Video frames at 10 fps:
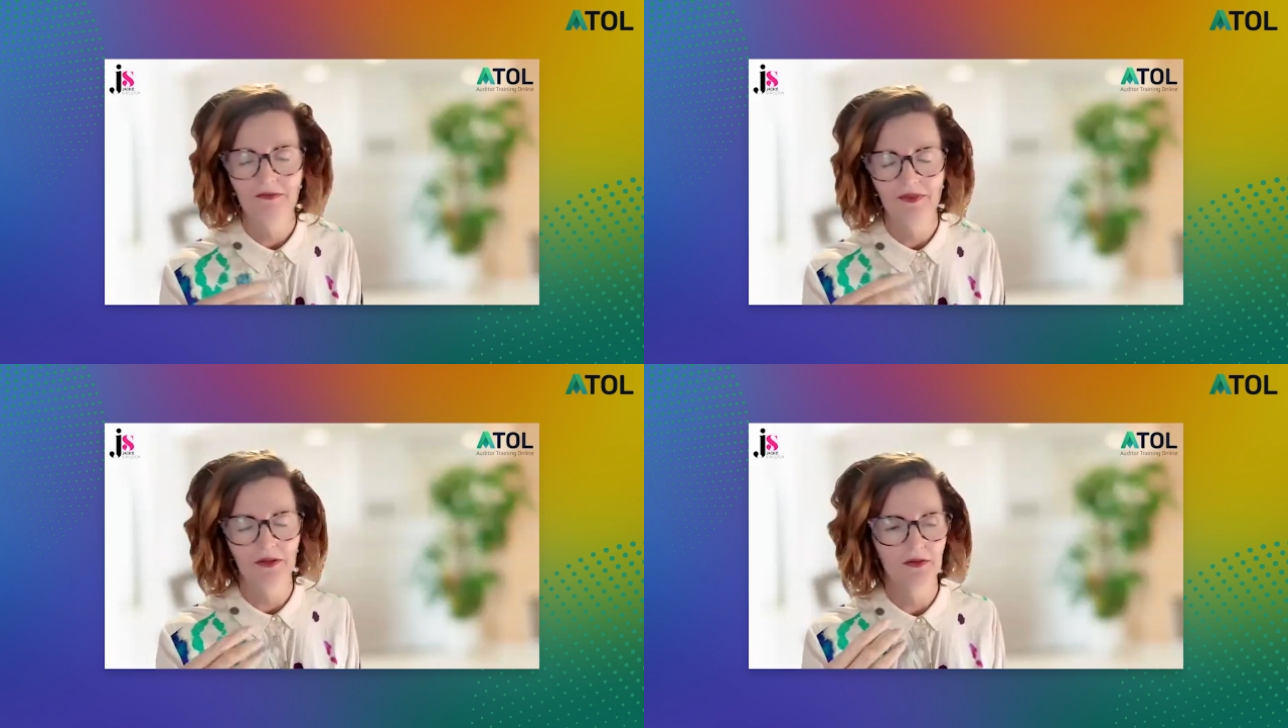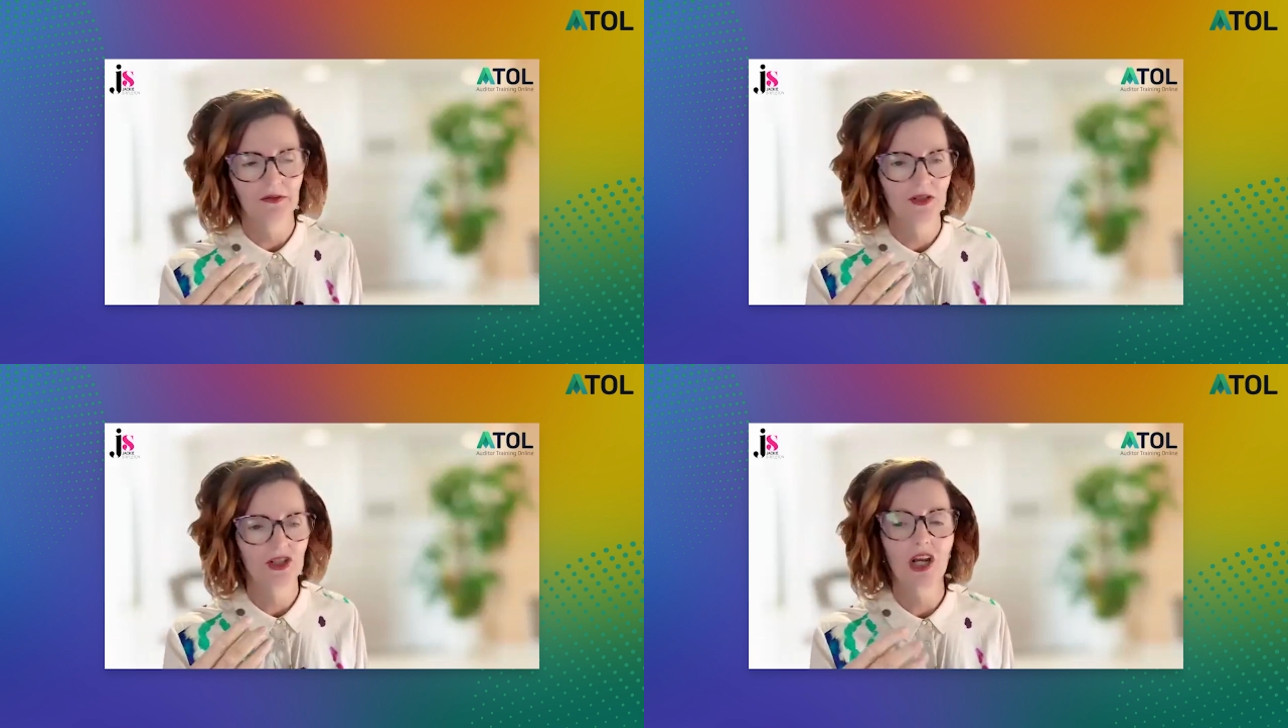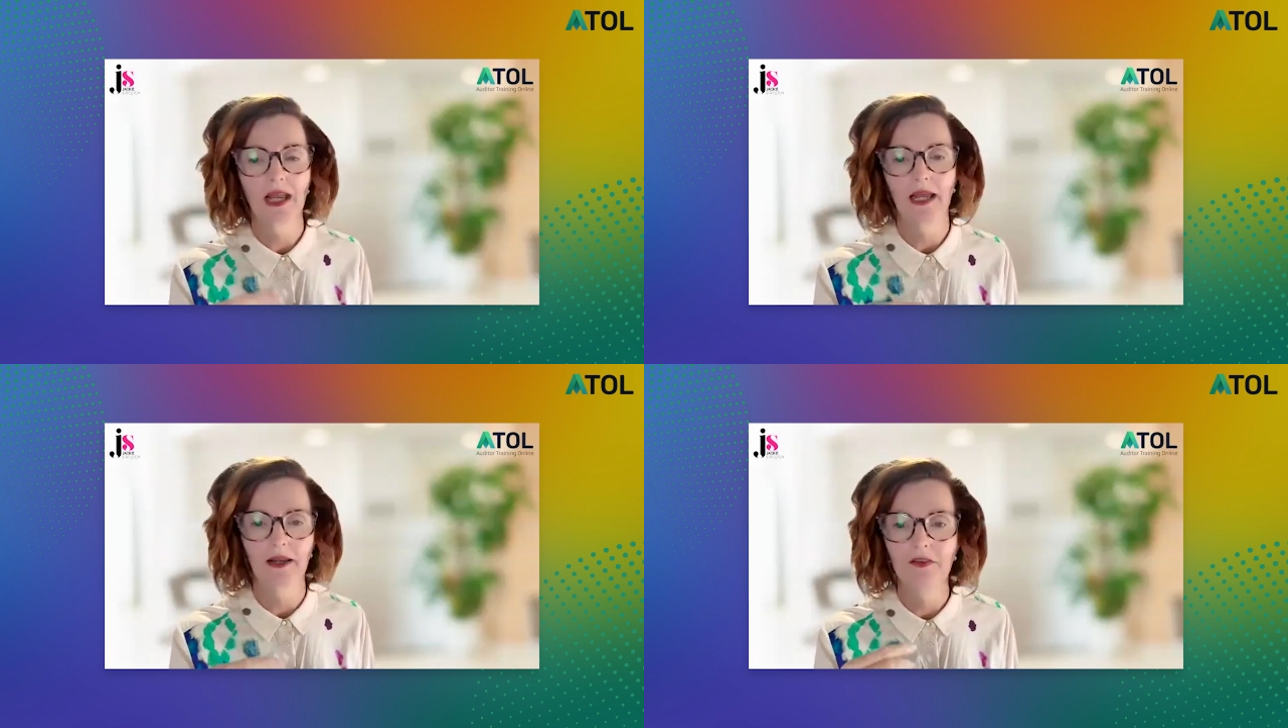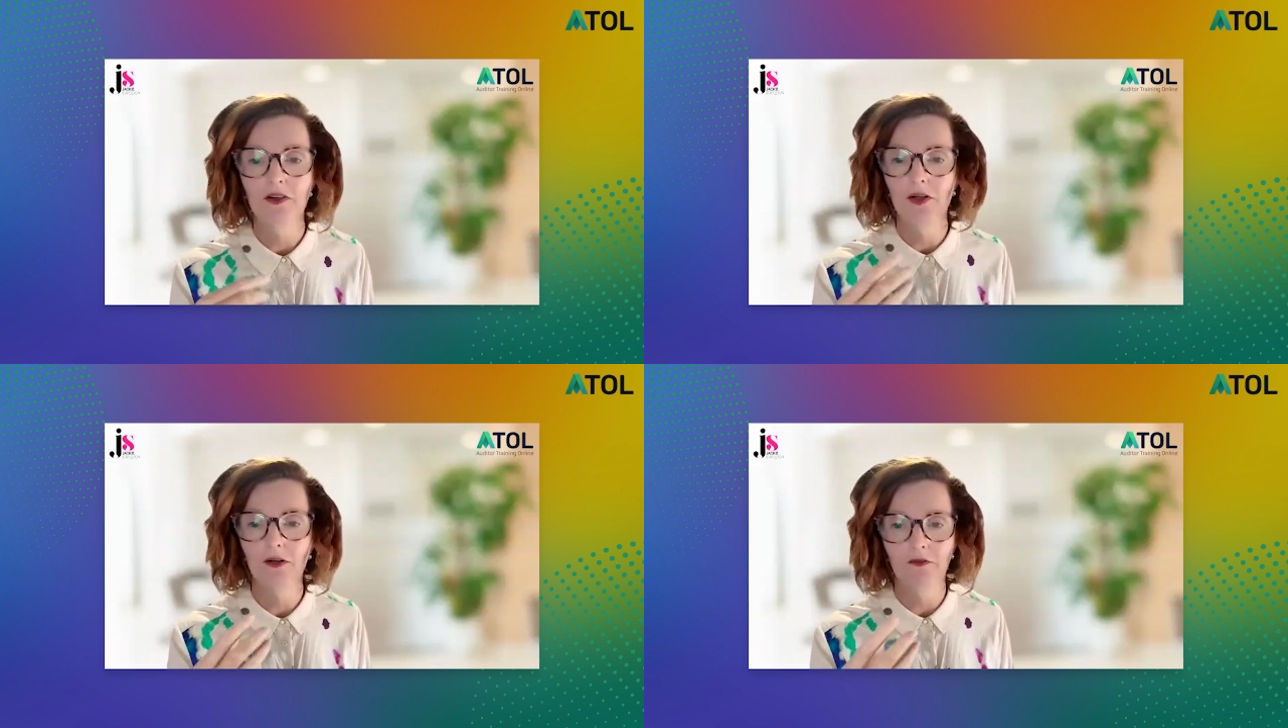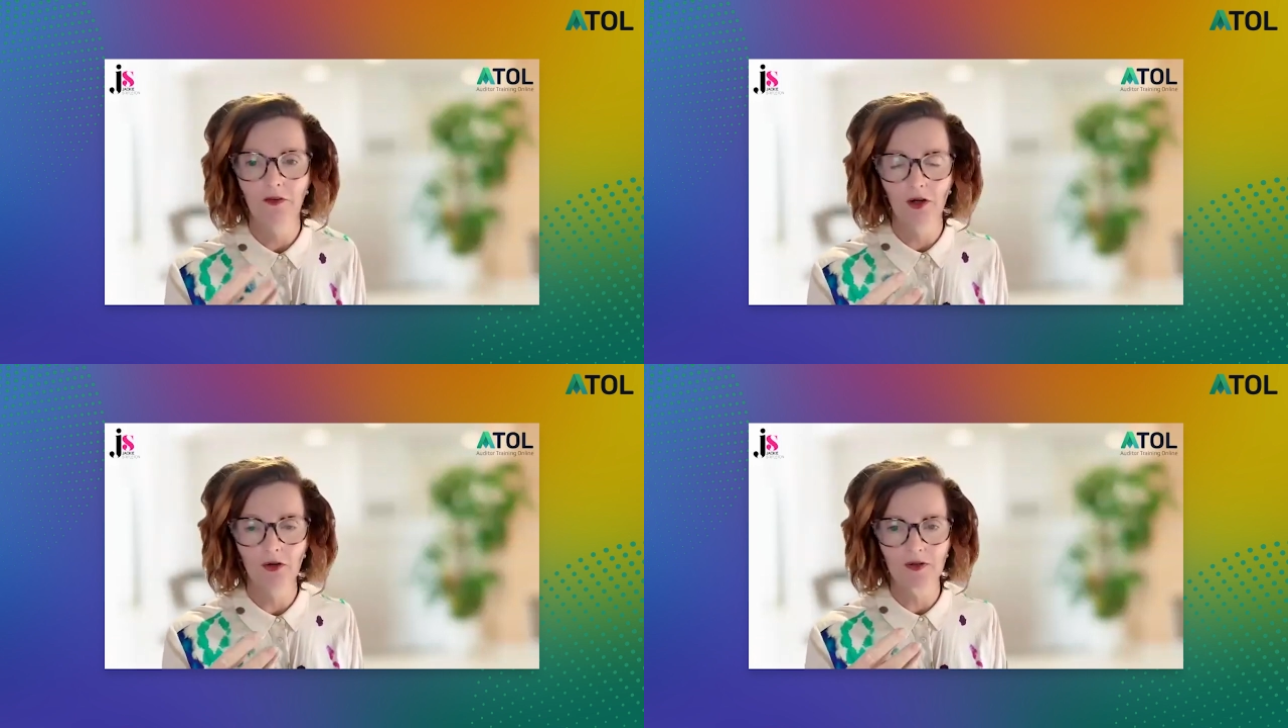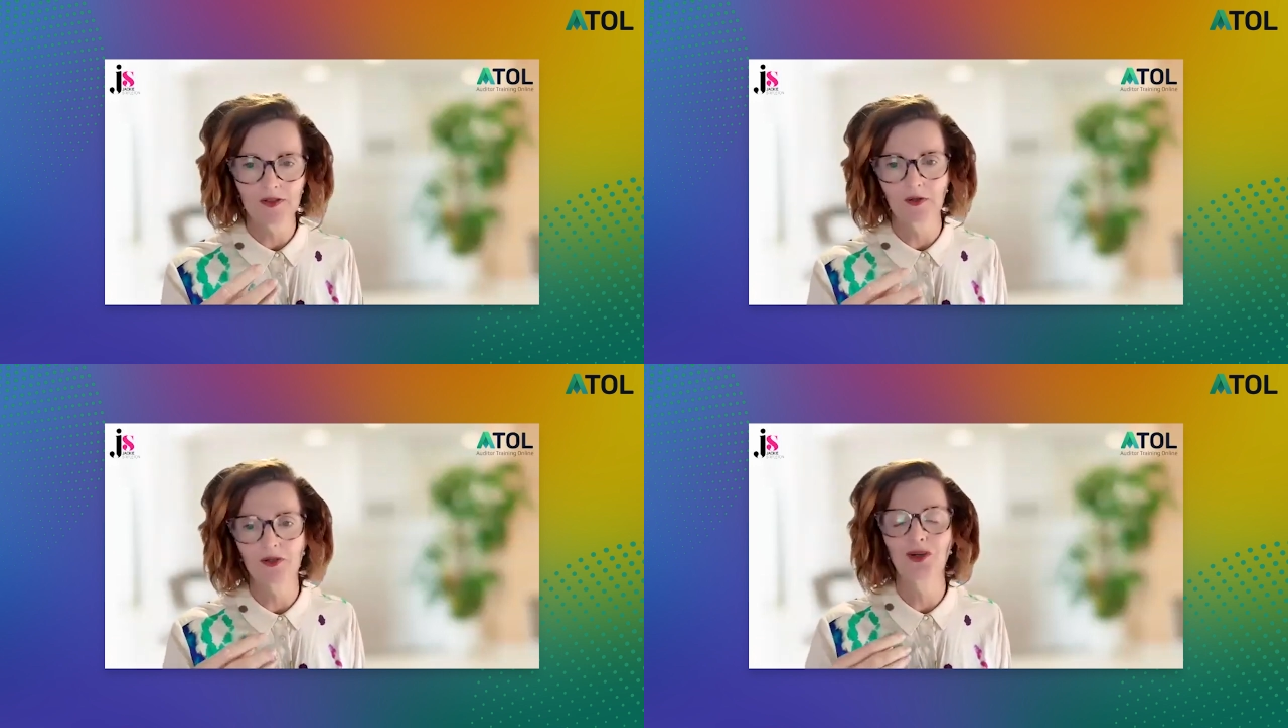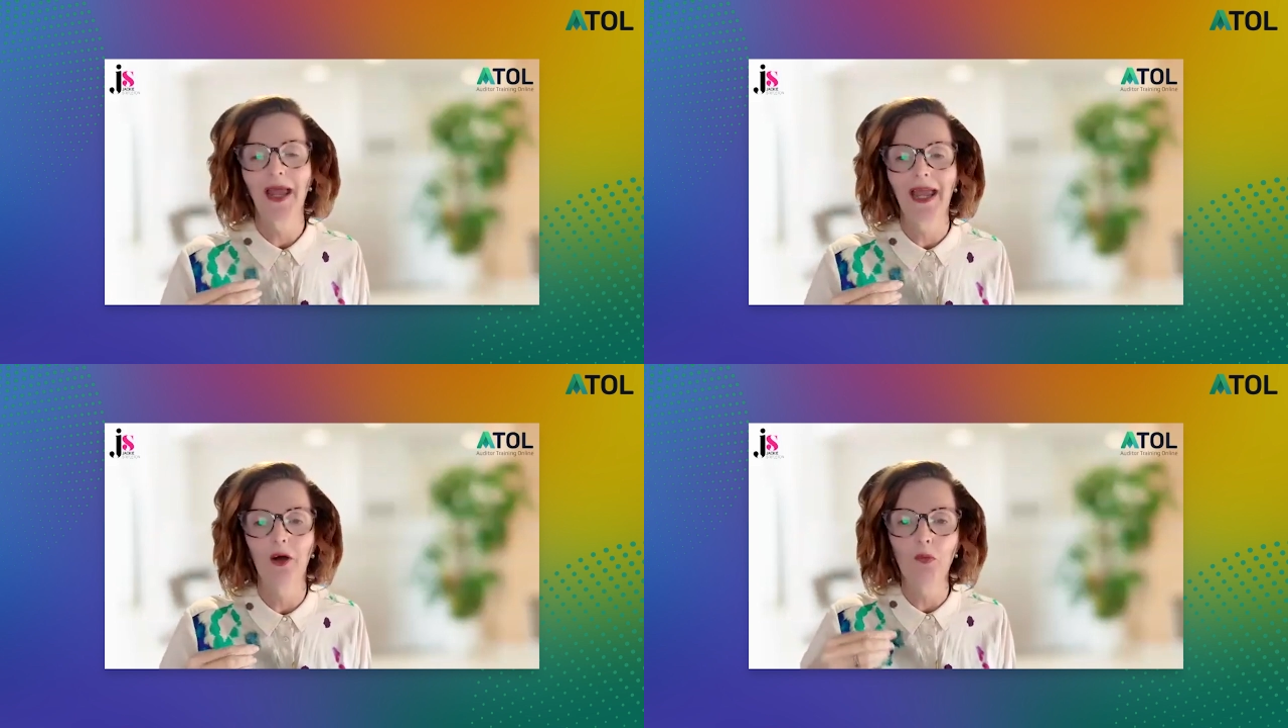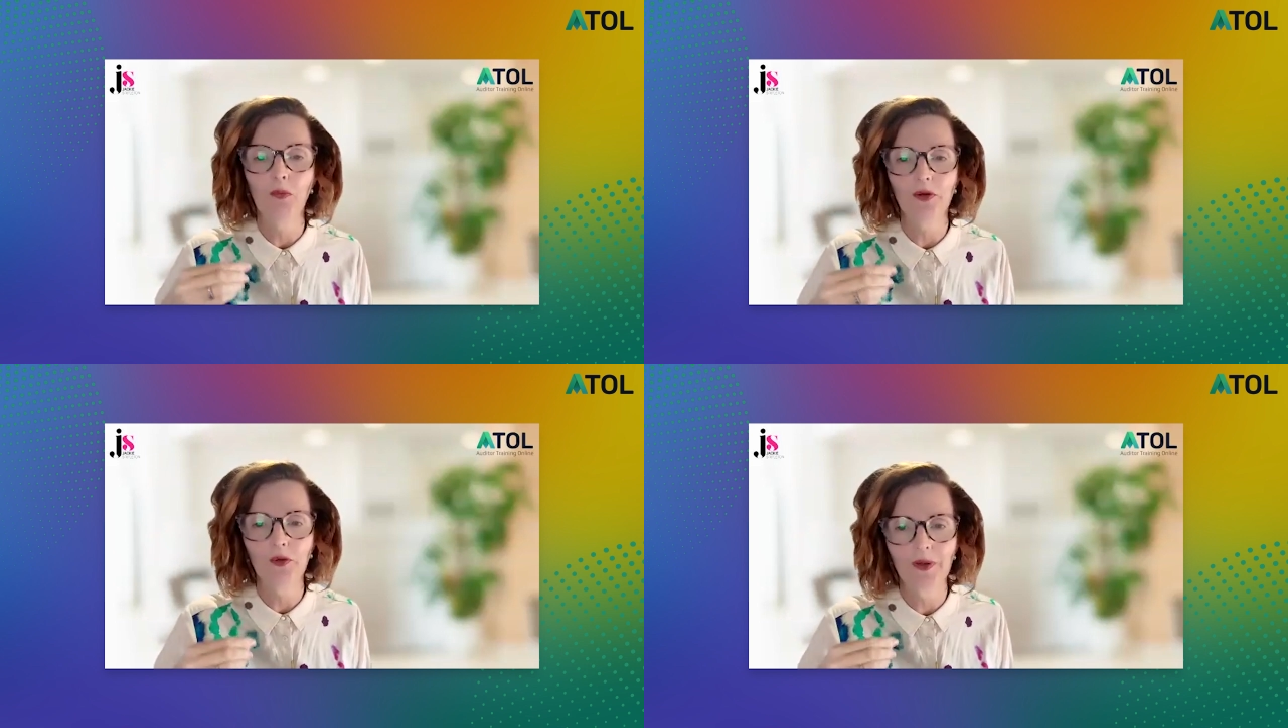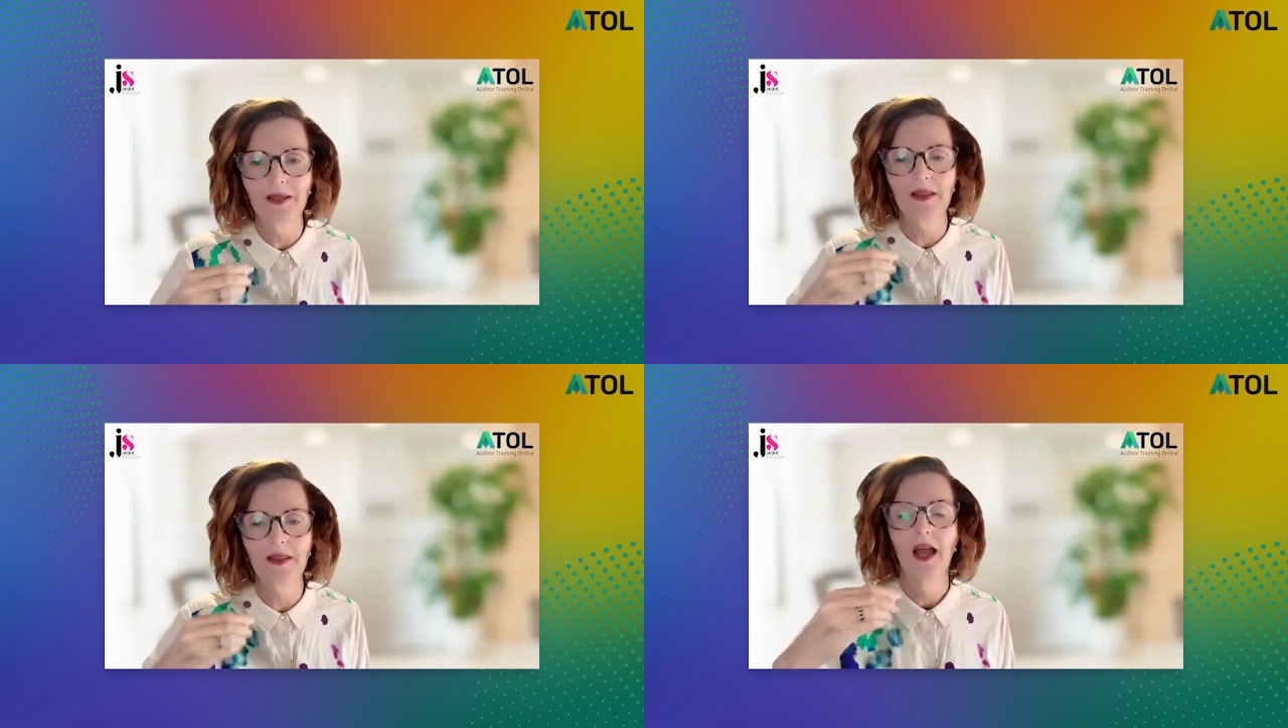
you know, shared for you to focus on to help you with